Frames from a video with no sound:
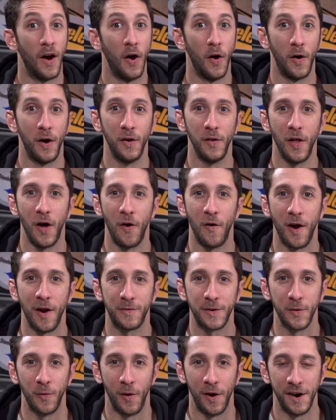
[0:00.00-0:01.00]
Oh, hello,
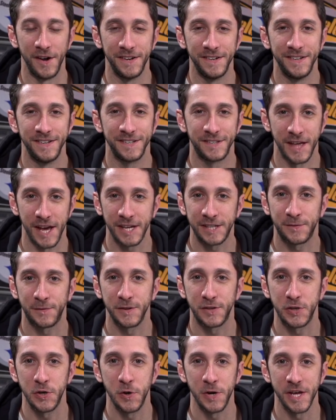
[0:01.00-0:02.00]
everyone. Thanks for
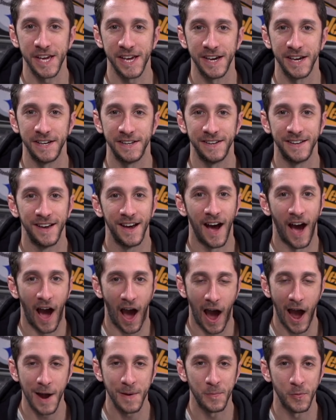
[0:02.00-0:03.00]
tuning in.
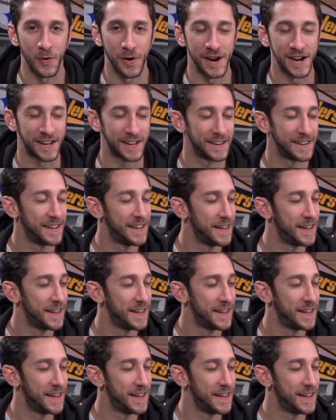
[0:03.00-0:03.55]
I'm Rick.